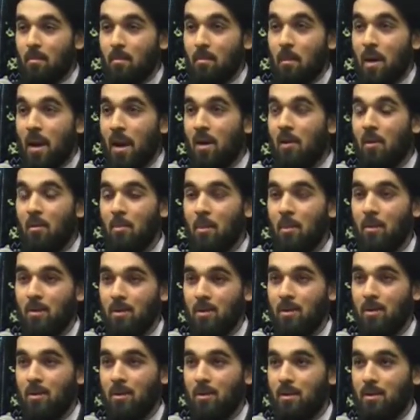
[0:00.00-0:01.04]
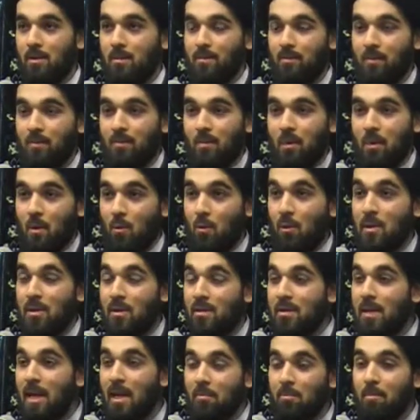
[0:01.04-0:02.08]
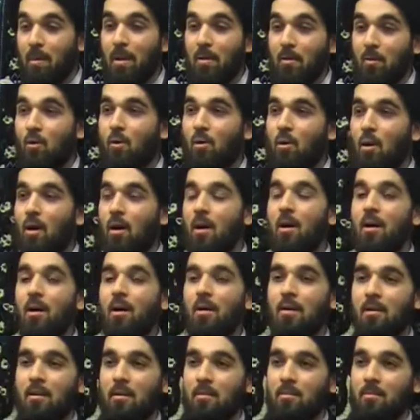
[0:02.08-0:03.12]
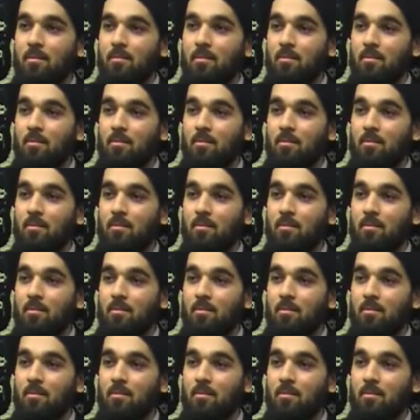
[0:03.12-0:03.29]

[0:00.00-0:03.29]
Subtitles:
parables that were set by the Quran,